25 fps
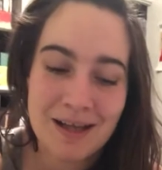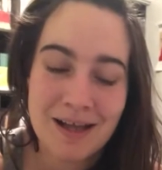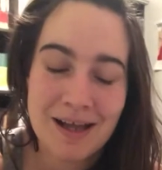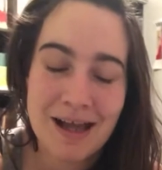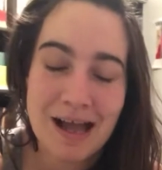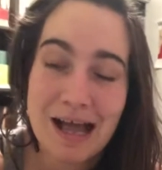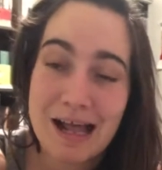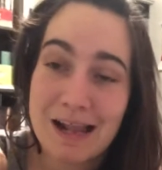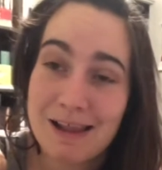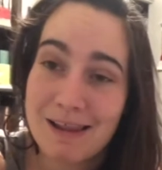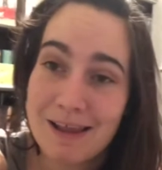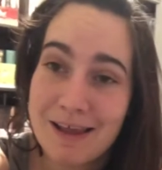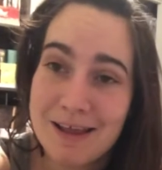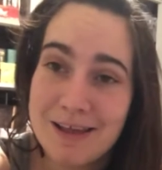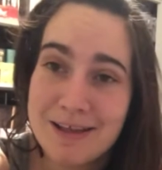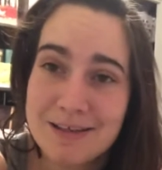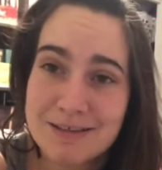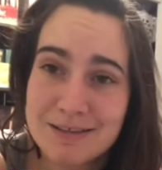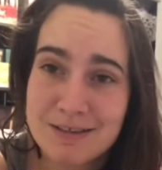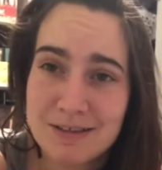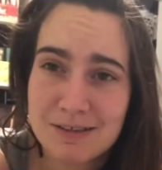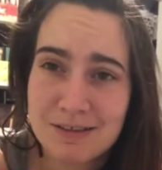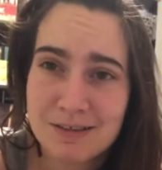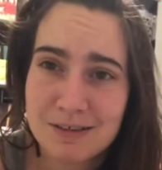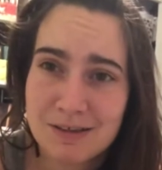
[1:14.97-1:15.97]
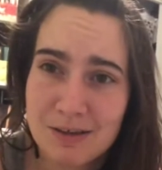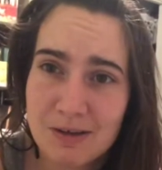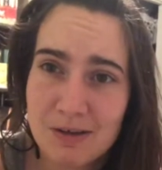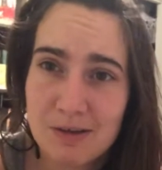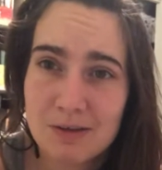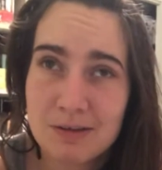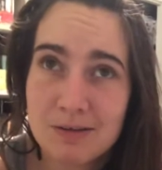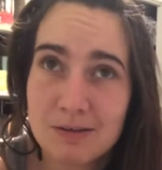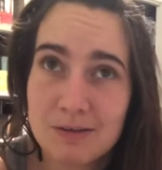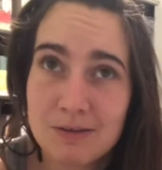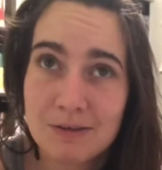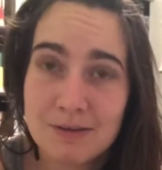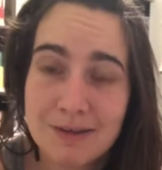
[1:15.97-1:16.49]
I liked
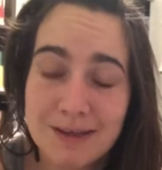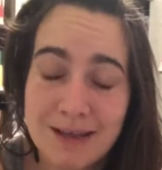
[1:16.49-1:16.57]
the